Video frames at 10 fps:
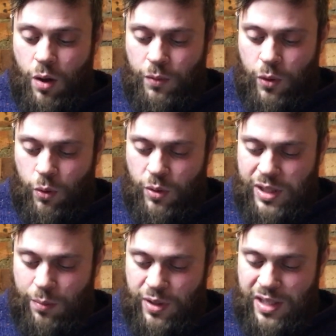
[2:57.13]
Of
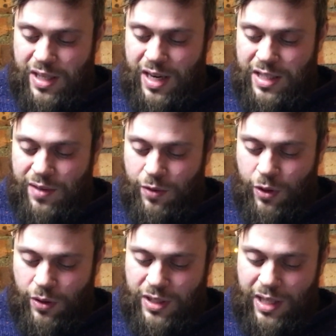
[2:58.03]
course it was as easy for
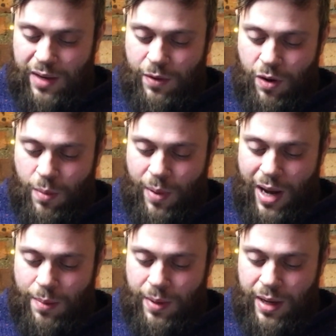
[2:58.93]
God to give her a
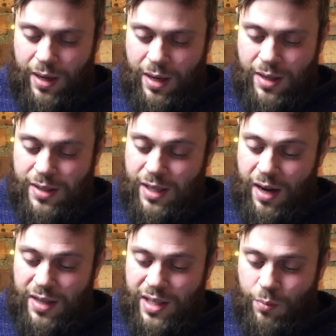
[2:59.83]
baby
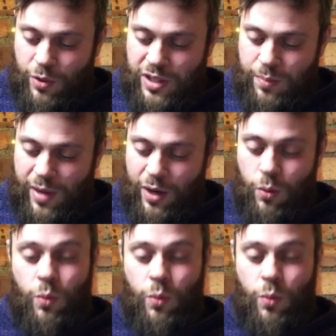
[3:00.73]
son as it was to make